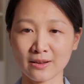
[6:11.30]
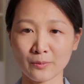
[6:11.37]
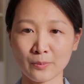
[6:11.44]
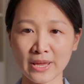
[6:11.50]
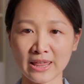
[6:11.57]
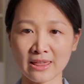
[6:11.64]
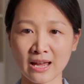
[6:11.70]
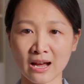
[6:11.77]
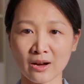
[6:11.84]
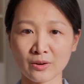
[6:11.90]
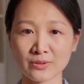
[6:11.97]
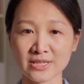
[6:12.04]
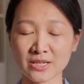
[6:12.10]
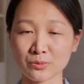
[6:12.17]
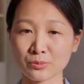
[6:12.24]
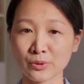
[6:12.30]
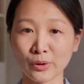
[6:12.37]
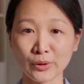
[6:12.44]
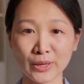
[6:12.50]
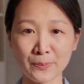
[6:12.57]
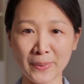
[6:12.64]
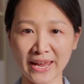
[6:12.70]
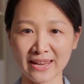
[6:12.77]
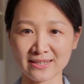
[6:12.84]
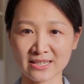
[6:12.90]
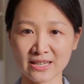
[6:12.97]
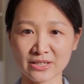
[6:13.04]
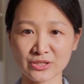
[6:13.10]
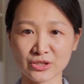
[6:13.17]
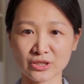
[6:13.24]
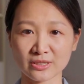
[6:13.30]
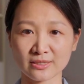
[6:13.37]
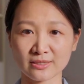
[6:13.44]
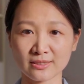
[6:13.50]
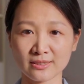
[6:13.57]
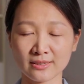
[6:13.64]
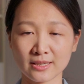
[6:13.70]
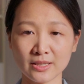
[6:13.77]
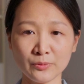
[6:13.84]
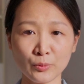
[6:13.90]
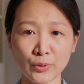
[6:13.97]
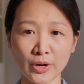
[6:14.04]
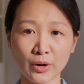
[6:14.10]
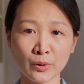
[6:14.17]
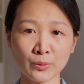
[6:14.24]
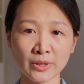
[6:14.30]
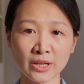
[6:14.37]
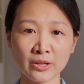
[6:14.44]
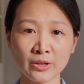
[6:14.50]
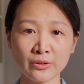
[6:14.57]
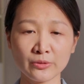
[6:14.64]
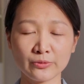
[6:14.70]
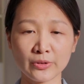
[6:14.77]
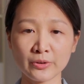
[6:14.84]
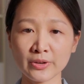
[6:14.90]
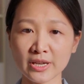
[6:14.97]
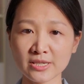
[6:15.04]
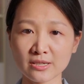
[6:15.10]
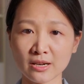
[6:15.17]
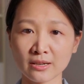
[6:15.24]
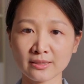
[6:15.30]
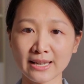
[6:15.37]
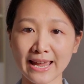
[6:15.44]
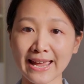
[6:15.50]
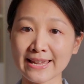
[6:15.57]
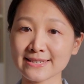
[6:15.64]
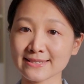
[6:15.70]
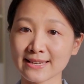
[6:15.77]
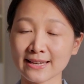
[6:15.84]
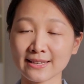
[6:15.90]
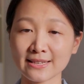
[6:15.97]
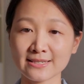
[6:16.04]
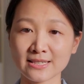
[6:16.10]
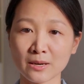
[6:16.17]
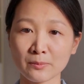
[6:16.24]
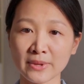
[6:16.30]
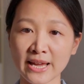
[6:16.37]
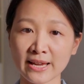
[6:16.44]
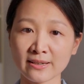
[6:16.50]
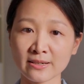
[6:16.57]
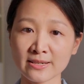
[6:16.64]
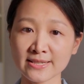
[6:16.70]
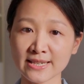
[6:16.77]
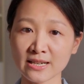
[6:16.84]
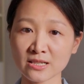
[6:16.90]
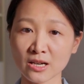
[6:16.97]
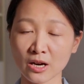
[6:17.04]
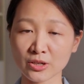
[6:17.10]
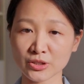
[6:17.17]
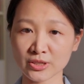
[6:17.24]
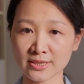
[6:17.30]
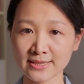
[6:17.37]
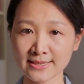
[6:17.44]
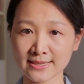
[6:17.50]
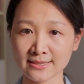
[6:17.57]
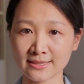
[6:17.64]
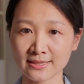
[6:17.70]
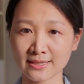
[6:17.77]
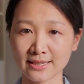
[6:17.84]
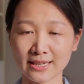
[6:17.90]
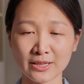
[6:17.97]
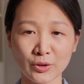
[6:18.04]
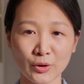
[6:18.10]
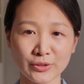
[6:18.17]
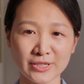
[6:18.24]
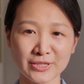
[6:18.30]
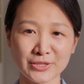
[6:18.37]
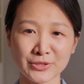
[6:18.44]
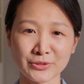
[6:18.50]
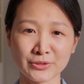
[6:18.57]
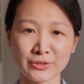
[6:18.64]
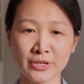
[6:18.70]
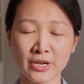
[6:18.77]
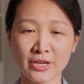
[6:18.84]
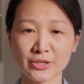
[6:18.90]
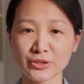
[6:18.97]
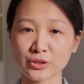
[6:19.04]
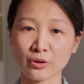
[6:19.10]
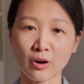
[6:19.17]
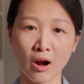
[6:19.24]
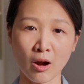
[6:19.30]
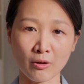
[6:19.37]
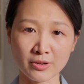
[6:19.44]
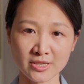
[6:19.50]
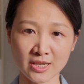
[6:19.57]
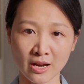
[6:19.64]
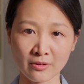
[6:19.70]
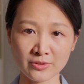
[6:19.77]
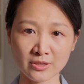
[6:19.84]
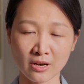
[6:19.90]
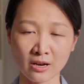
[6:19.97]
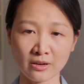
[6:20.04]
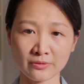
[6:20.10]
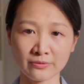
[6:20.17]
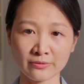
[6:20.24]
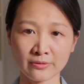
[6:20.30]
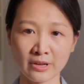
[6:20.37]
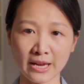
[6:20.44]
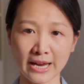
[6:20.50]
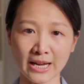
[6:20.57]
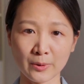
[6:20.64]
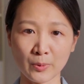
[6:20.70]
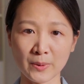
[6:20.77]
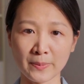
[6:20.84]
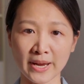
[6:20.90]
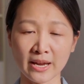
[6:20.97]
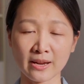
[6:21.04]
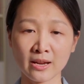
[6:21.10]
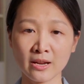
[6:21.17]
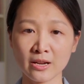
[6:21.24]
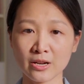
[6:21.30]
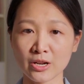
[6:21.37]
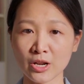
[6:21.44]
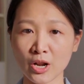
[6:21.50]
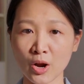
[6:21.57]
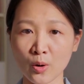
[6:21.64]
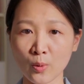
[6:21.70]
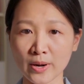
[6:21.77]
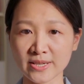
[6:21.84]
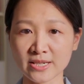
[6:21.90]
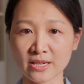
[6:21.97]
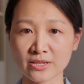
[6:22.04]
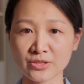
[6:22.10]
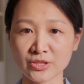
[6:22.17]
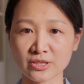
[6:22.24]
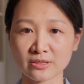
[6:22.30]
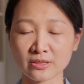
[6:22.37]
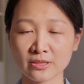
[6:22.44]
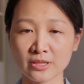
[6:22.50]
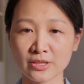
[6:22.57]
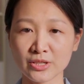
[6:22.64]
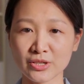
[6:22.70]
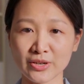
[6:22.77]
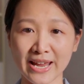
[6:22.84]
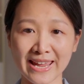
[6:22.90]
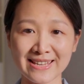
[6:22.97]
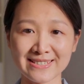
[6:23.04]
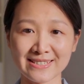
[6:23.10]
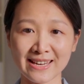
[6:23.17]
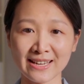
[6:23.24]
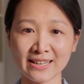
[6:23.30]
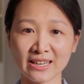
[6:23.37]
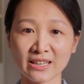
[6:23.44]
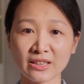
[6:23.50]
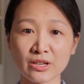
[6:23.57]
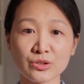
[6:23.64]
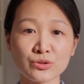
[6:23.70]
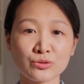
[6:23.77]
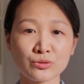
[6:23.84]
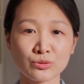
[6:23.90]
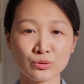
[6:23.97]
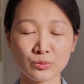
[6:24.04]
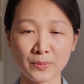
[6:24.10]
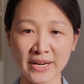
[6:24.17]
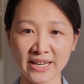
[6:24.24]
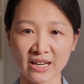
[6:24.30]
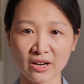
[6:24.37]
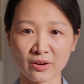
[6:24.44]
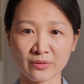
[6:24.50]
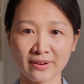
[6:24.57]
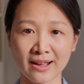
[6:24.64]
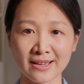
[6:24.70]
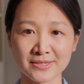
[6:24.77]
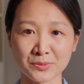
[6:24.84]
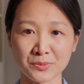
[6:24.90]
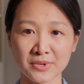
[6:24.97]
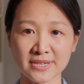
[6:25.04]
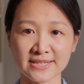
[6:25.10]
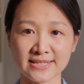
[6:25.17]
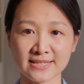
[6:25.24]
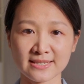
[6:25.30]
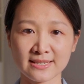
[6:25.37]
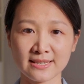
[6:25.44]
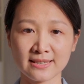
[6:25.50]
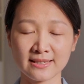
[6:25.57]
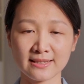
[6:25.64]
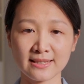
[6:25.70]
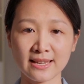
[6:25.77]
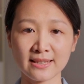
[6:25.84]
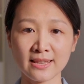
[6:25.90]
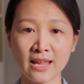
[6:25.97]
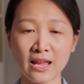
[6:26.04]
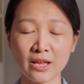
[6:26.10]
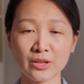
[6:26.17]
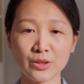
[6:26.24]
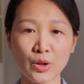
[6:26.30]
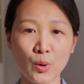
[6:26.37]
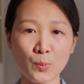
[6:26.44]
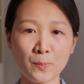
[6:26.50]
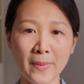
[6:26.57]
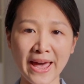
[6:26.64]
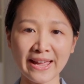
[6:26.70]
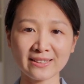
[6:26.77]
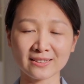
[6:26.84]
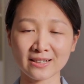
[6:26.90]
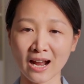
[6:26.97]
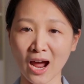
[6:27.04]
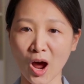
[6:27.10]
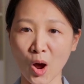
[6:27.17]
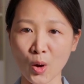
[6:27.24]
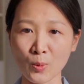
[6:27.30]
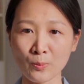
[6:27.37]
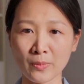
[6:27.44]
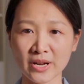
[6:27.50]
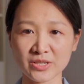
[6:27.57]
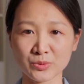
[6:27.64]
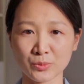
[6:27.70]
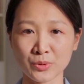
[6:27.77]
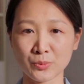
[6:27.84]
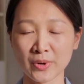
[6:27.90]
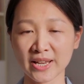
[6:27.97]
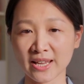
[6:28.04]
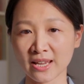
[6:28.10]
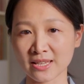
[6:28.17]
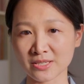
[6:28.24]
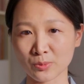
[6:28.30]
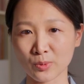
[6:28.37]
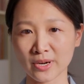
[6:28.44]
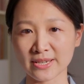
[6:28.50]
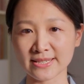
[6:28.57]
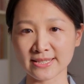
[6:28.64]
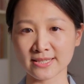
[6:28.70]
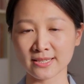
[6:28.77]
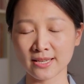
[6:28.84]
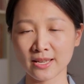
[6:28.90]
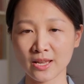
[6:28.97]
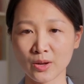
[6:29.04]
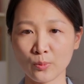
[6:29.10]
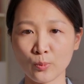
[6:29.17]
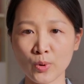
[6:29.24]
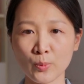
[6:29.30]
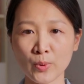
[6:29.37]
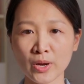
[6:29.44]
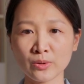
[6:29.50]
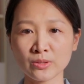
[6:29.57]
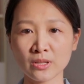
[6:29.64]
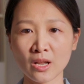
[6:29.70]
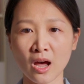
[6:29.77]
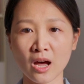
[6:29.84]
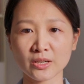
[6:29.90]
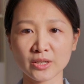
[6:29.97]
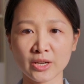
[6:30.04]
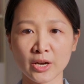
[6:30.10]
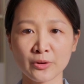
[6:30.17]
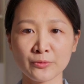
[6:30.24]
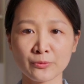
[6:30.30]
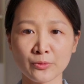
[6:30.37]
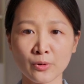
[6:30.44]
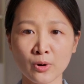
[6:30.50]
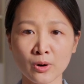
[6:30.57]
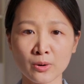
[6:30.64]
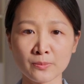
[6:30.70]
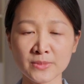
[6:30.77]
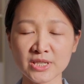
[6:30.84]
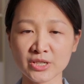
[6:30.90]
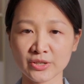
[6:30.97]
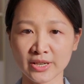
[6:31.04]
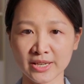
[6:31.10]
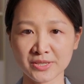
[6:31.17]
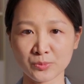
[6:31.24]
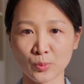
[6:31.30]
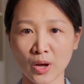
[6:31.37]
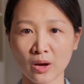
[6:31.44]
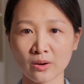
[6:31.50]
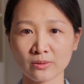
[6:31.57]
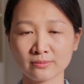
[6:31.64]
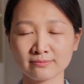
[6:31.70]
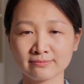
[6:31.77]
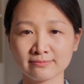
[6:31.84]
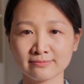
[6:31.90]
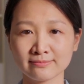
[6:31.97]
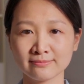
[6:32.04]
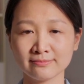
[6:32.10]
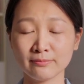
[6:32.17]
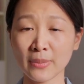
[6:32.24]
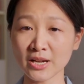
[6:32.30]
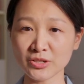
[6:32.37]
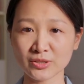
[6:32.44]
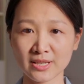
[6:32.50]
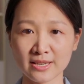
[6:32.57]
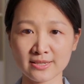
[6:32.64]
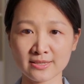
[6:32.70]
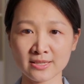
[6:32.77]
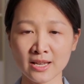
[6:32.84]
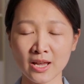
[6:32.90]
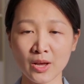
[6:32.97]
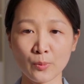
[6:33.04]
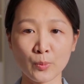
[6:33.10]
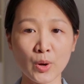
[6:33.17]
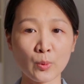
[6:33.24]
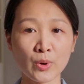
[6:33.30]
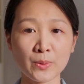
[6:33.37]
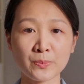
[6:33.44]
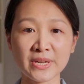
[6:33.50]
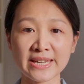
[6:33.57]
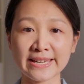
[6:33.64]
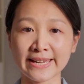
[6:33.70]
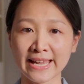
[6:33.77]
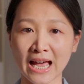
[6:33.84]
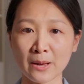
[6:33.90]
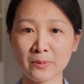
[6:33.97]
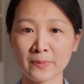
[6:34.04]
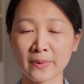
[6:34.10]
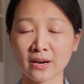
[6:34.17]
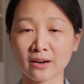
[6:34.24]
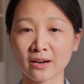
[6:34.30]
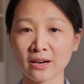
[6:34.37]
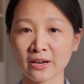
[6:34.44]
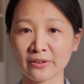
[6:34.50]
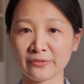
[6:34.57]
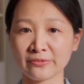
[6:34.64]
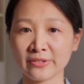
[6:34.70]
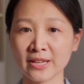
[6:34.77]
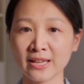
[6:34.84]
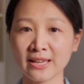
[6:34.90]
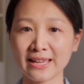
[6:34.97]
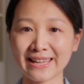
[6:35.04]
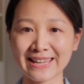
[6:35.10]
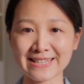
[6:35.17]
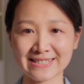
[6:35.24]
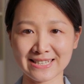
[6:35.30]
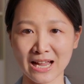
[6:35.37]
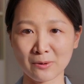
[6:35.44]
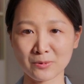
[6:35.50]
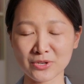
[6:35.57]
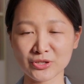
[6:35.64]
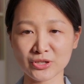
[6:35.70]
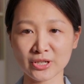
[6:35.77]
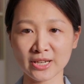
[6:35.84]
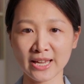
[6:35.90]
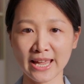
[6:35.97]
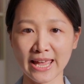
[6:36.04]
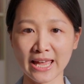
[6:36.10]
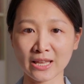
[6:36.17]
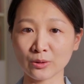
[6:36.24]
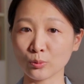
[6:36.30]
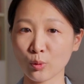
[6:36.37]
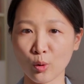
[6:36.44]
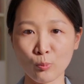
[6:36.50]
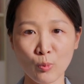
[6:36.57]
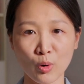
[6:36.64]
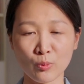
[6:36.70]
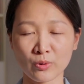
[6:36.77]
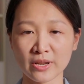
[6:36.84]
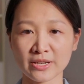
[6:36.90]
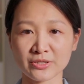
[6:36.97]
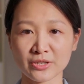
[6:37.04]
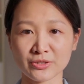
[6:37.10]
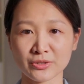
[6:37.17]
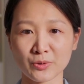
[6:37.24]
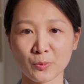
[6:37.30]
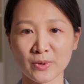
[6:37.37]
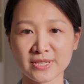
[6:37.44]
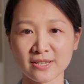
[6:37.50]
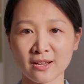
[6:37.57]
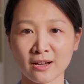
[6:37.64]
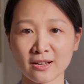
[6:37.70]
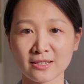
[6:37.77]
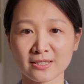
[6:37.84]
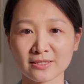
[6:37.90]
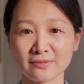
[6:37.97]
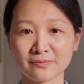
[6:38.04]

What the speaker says: without really paying attention, if we only focus on understanding some letters and doctrines in order to show ourselves off and we pay no attention to understanding the true meaning of God's words, then no matter how much we read His words, we will not conform to His will, much less will we be capable of establishing a normal relationship with God.